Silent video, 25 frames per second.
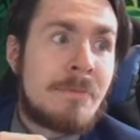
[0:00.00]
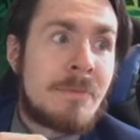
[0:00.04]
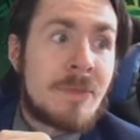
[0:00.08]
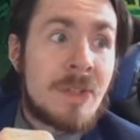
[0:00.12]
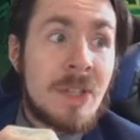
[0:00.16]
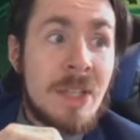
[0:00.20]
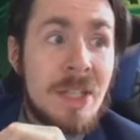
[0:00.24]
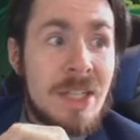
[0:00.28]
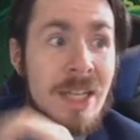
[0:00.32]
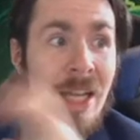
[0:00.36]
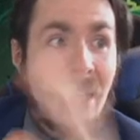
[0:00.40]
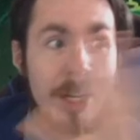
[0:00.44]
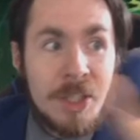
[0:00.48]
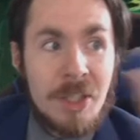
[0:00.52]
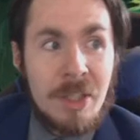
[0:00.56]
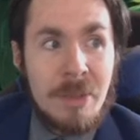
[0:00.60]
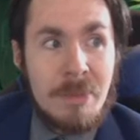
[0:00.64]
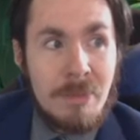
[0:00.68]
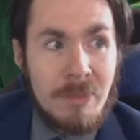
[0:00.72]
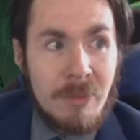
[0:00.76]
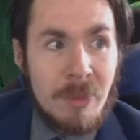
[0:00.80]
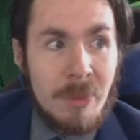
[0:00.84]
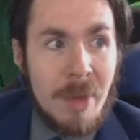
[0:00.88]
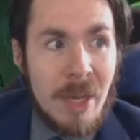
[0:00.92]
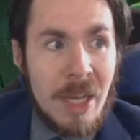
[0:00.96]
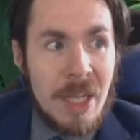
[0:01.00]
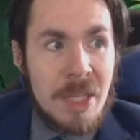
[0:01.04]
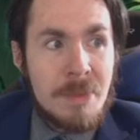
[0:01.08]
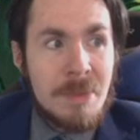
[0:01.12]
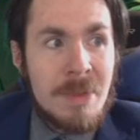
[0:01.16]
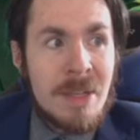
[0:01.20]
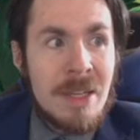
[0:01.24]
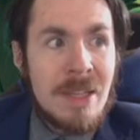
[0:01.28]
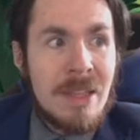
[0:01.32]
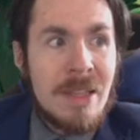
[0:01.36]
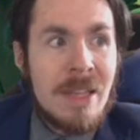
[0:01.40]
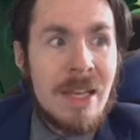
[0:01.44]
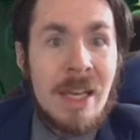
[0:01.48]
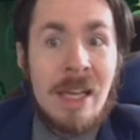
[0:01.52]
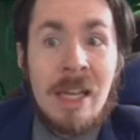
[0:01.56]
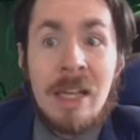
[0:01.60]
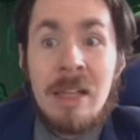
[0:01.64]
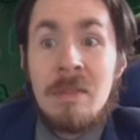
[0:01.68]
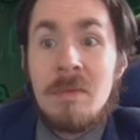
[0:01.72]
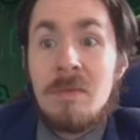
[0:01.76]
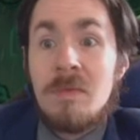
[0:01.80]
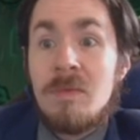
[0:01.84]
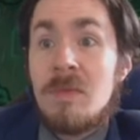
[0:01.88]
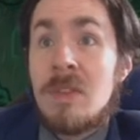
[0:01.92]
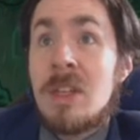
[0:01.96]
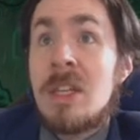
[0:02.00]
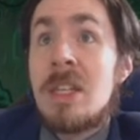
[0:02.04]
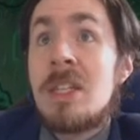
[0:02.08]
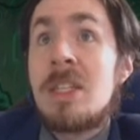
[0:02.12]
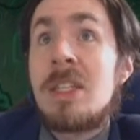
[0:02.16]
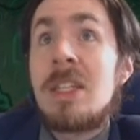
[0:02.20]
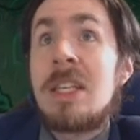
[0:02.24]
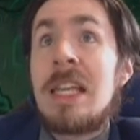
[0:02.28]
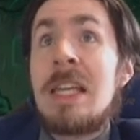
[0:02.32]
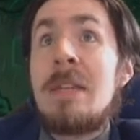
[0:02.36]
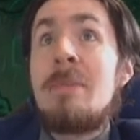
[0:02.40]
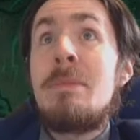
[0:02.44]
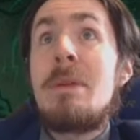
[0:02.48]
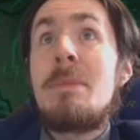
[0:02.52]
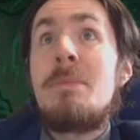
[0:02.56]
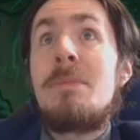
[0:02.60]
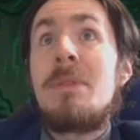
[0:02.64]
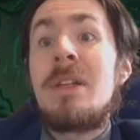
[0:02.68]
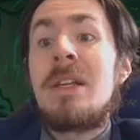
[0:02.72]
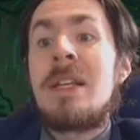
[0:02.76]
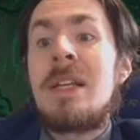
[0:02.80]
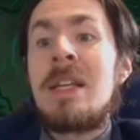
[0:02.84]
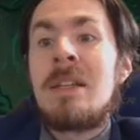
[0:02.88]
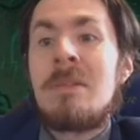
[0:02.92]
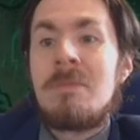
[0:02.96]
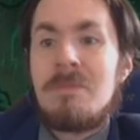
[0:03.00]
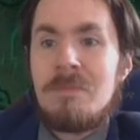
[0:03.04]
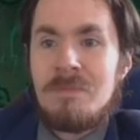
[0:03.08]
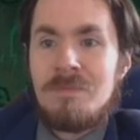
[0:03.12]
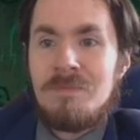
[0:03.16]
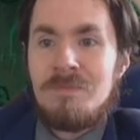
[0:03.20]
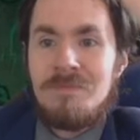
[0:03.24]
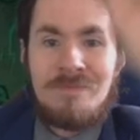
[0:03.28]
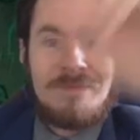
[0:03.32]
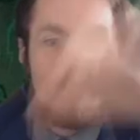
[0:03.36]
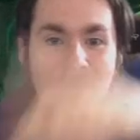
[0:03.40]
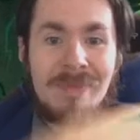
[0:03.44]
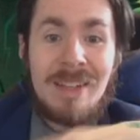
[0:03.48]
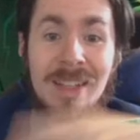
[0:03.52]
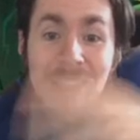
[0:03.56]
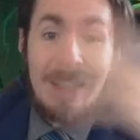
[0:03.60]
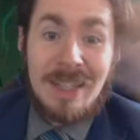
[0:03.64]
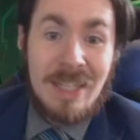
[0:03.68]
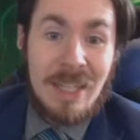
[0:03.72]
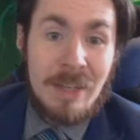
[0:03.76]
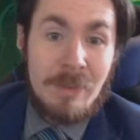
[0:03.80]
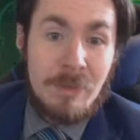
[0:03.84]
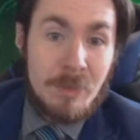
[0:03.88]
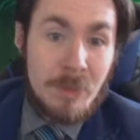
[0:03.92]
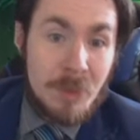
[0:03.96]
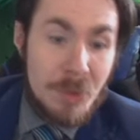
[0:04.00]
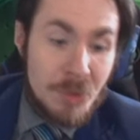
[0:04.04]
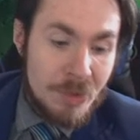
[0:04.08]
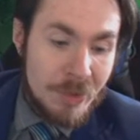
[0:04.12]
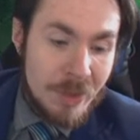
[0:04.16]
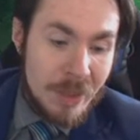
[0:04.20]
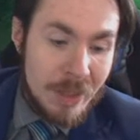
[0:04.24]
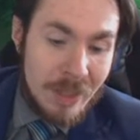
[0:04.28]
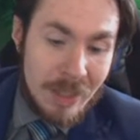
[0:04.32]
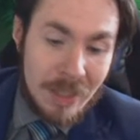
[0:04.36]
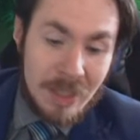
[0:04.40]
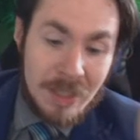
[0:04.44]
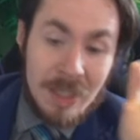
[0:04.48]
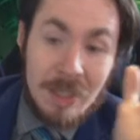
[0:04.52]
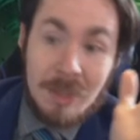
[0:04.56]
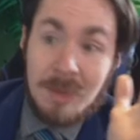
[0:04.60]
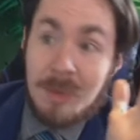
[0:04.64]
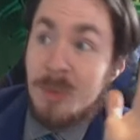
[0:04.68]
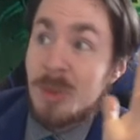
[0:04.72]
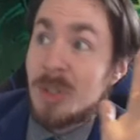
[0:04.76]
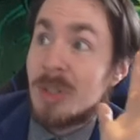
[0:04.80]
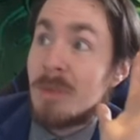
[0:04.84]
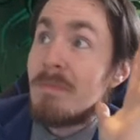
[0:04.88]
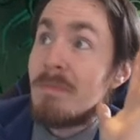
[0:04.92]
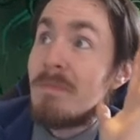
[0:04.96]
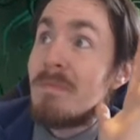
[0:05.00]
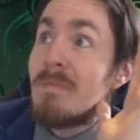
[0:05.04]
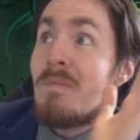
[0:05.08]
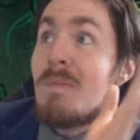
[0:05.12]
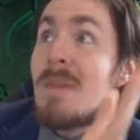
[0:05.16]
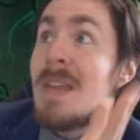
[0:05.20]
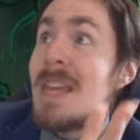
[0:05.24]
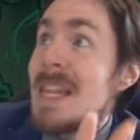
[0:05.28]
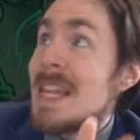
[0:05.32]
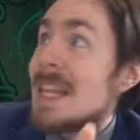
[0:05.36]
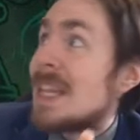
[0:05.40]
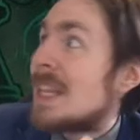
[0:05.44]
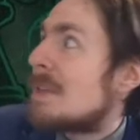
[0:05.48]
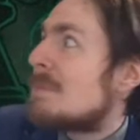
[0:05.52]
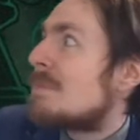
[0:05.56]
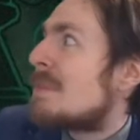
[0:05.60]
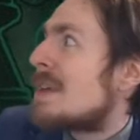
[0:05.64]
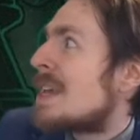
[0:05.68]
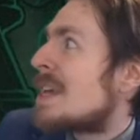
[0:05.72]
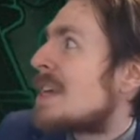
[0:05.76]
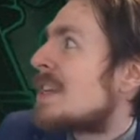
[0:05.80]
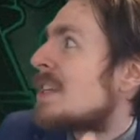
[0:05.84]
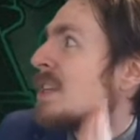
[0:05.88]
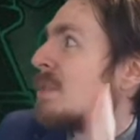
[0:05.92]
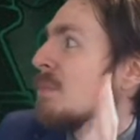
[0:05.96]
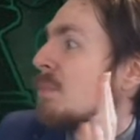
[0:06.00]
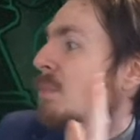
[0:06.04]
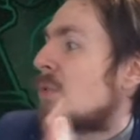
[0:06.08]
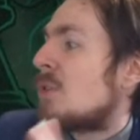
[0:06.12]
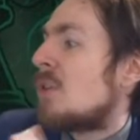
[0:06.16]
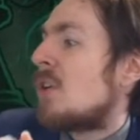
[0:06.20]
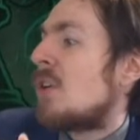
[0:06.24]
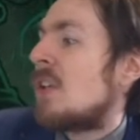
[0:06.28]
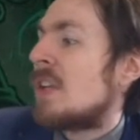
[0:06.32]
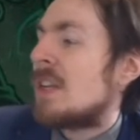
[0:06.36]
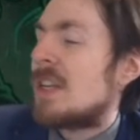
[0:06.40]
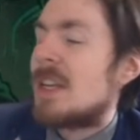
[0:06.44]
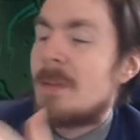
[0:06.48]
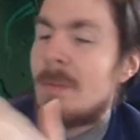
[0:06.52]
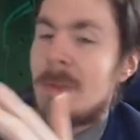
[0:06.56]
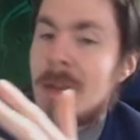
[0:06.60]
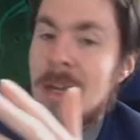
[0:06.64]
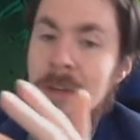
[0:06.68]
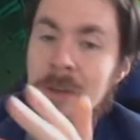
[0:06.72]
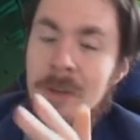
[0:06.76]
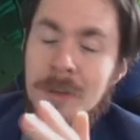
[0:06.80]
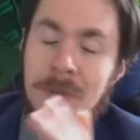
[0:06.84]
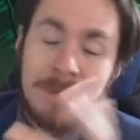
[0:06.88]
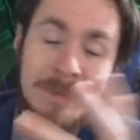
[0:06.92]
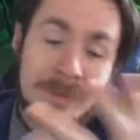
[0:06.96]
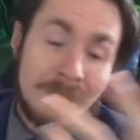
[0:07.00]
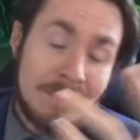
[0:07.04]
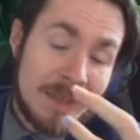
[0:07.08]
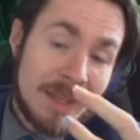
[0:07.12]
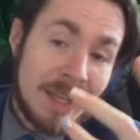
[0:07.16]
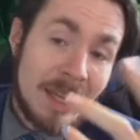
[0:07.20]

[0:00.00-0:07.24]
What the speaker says: This actually reminds me that these can be played aside from Lutri, because it was immediately banned in Brawl and Commander.